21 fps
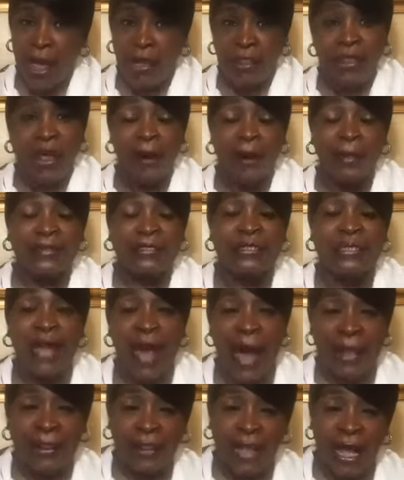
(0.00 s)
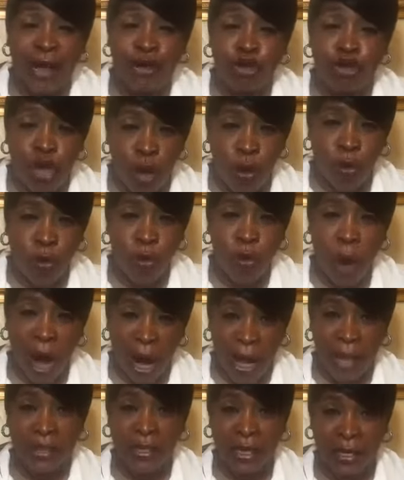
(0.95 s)
There's nothing new
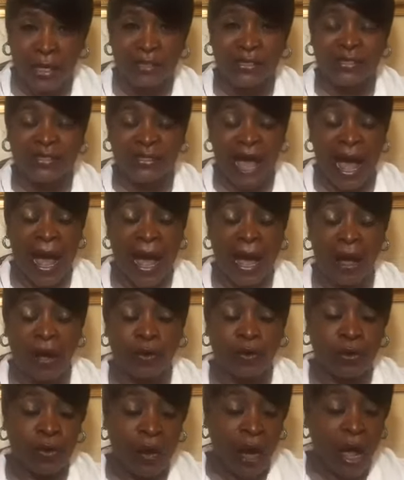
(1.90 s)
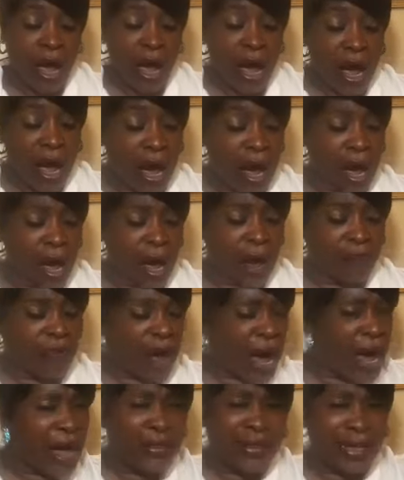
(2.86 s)
under the sound of
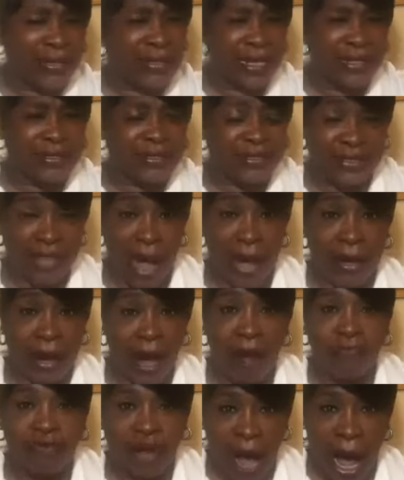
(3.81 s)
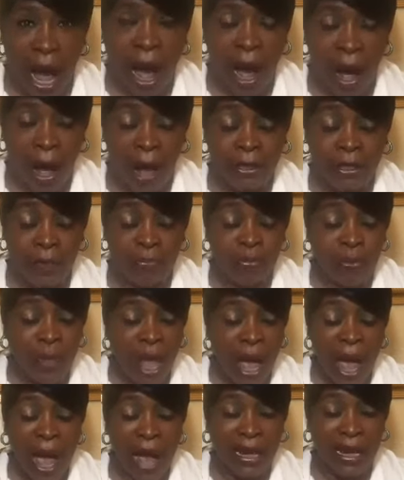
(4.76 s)
under the Son of God.
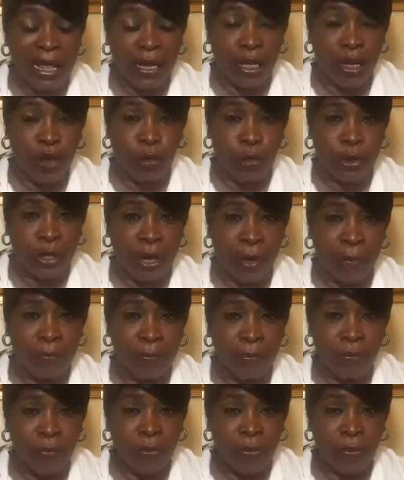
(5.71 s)
Hallelujah.